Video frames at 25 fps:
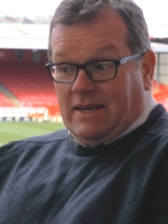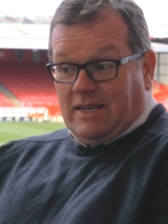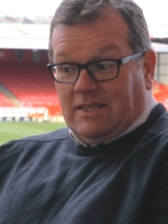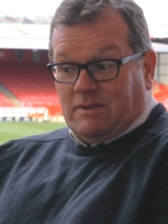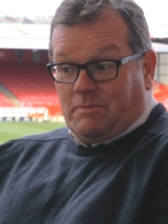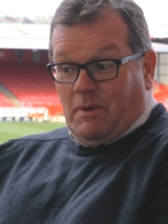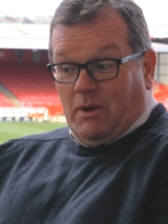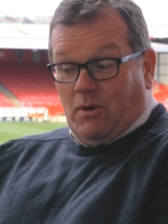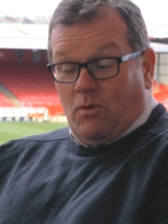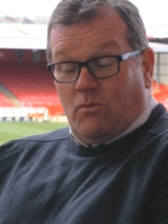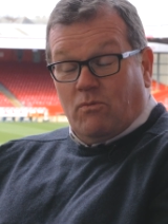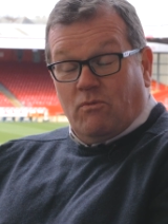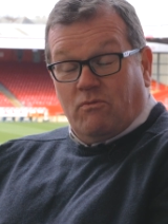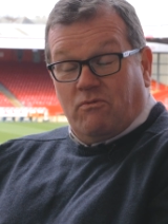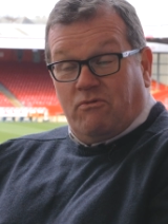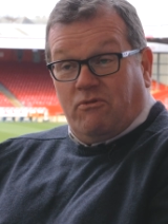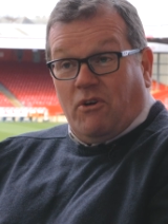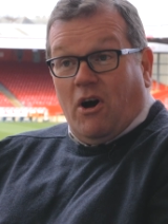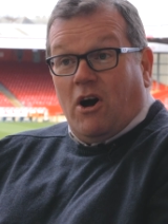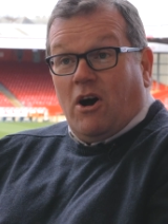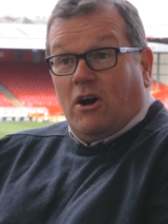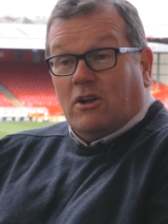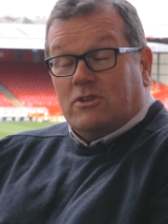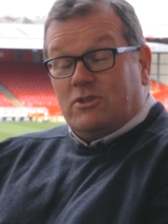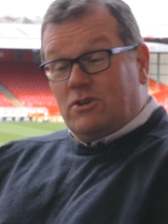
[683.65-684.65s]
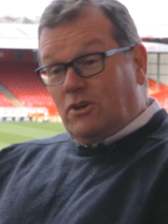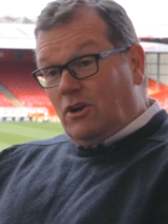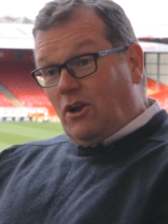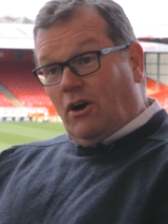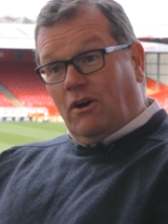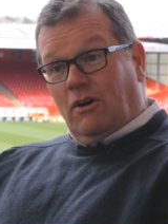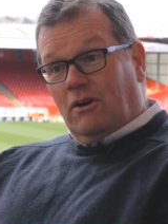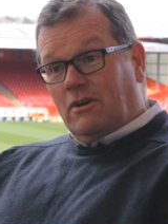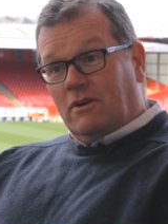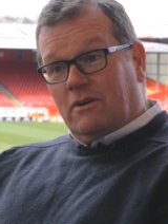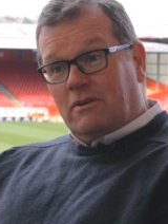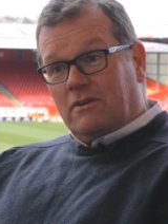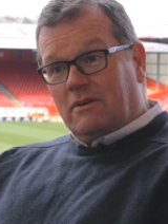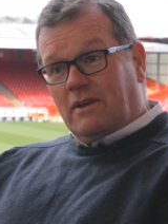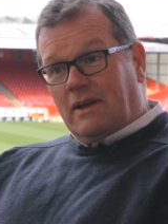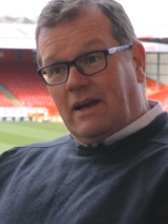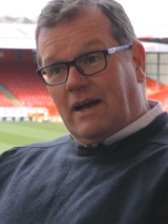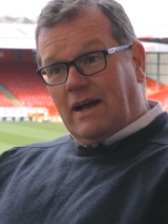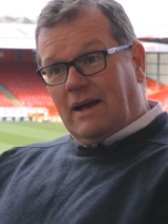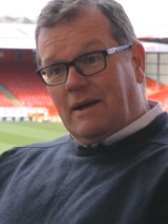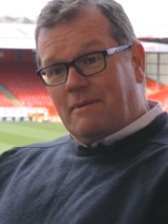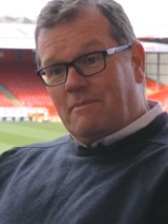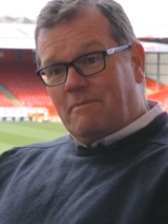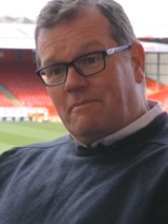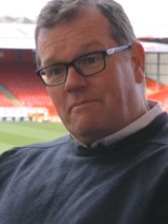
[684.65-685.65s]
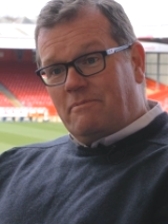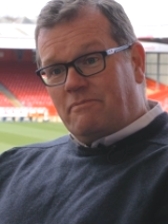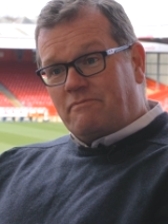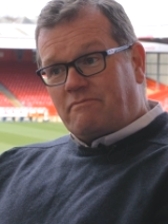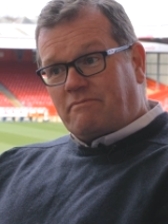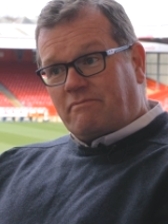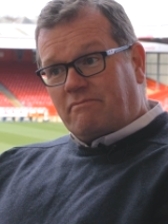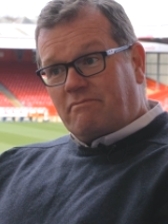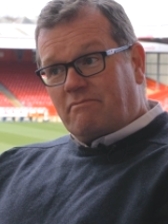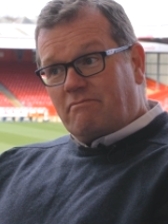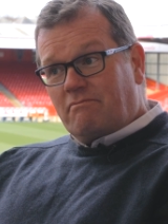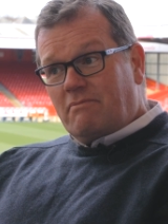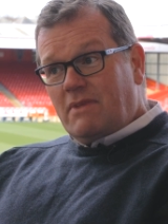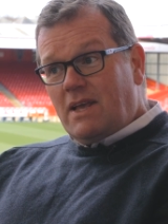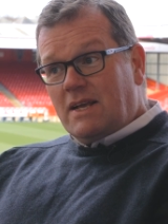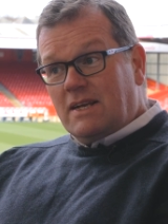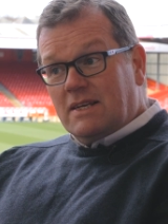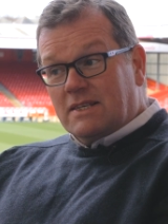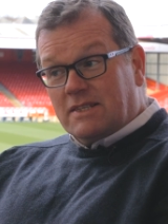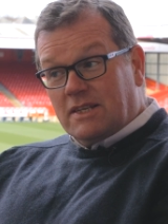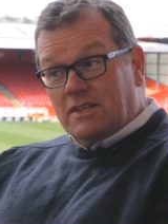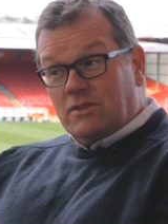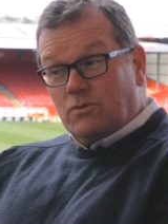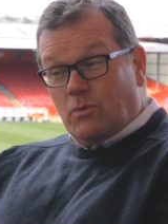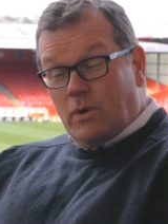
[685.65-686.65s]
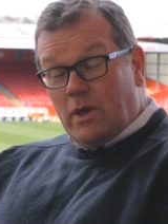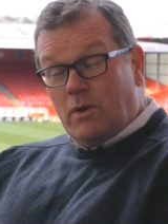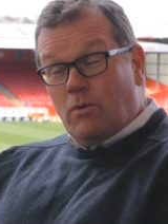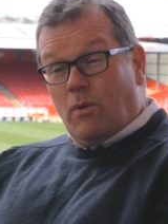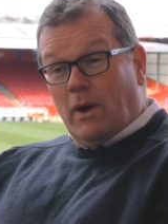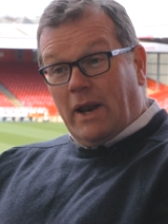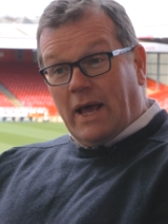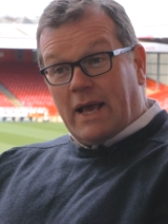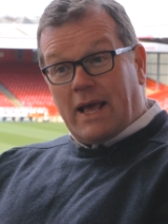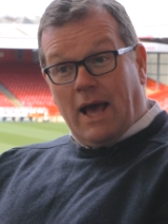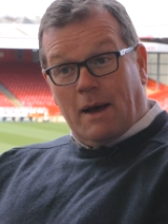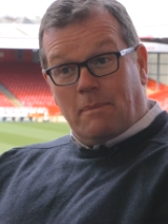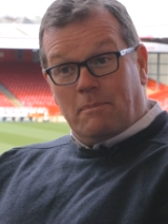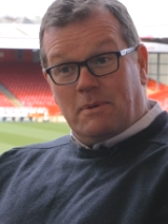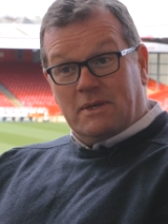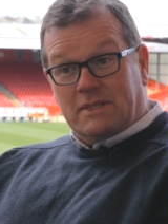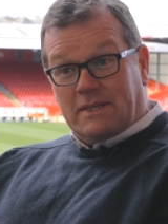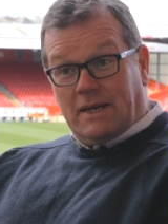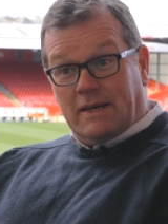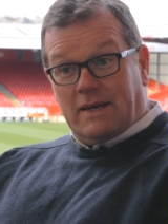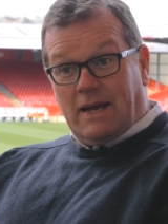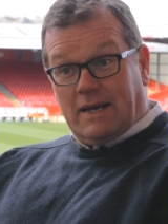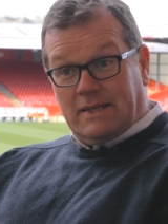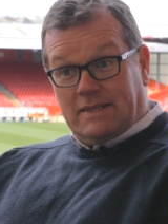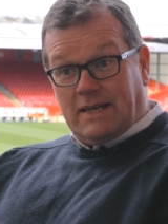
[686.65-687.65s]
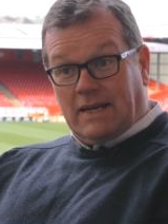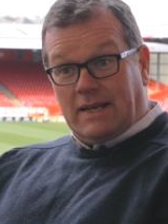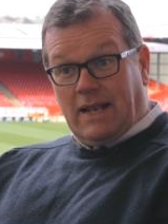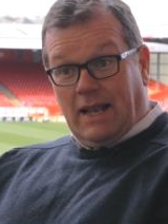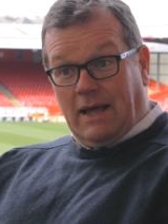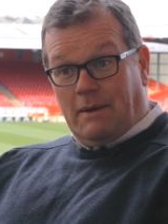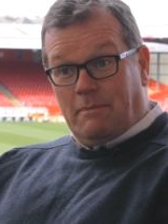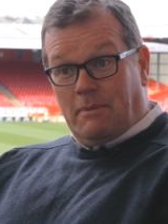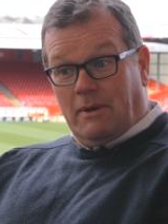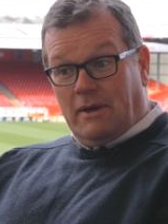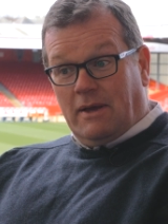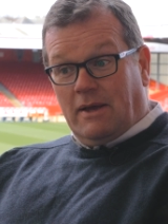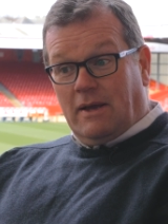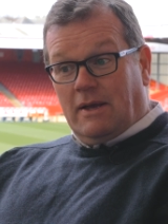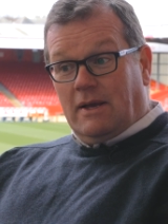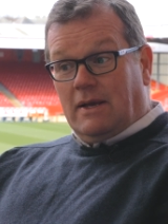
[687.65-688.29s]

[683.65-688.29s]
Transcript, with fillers: It's been far too long um, since we won a cup as a as a club,